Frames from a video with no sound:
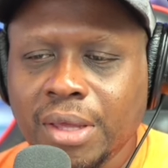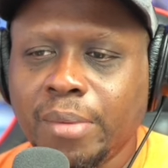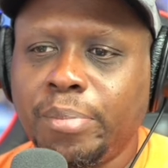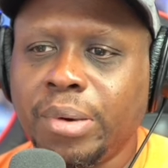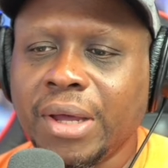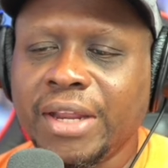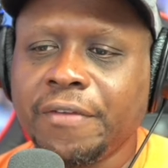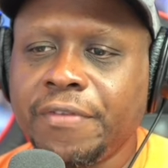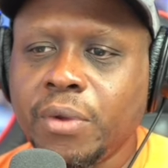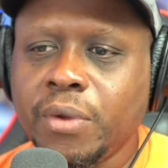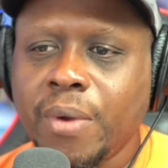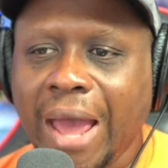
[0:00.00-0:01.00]
But
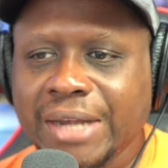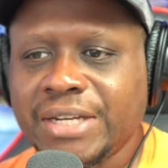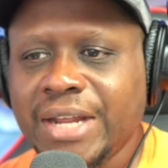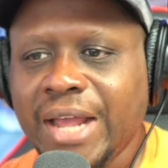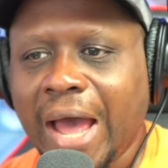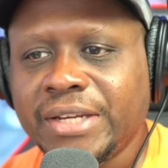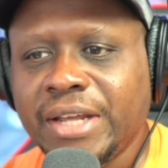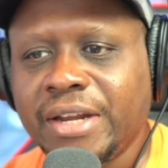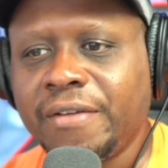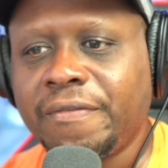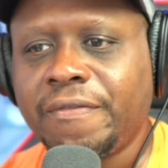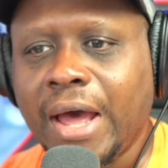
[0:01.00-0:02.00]
if you actually
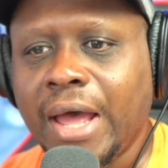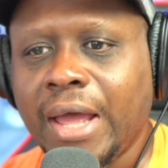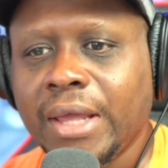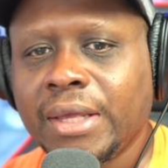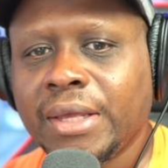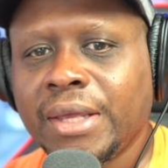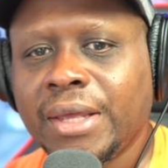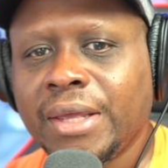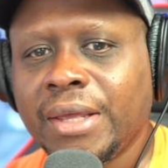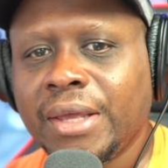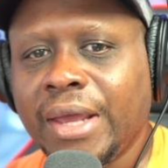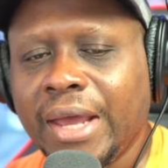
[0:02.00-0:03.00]
identify
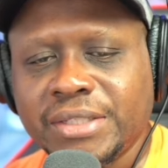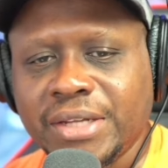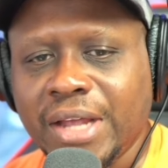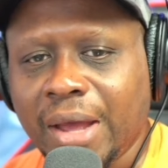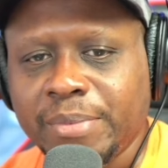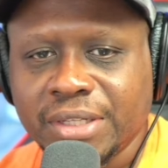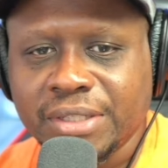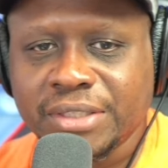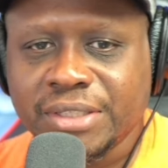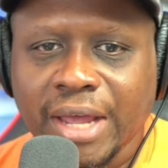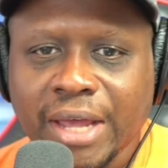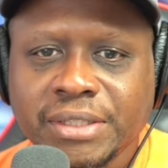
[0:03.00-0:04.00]
as the opposite
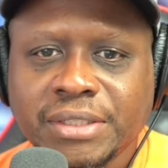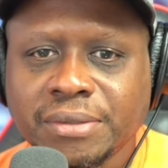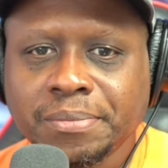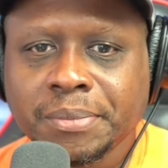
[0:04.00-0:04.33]
sex,